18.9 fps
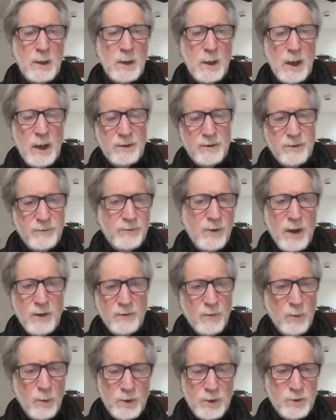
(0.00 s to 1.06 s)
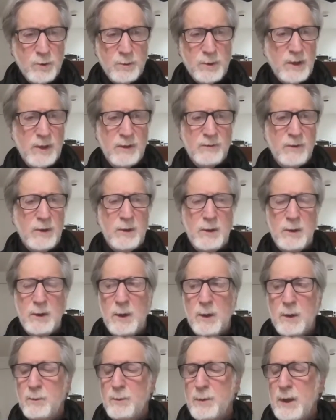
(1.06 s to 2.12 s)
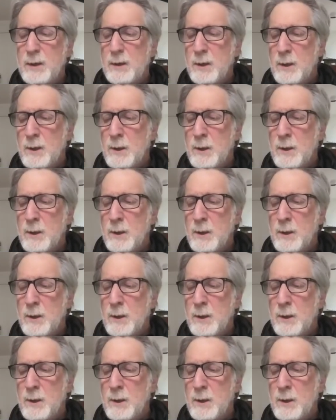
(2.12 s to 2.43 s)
and to fight for what you believe in, but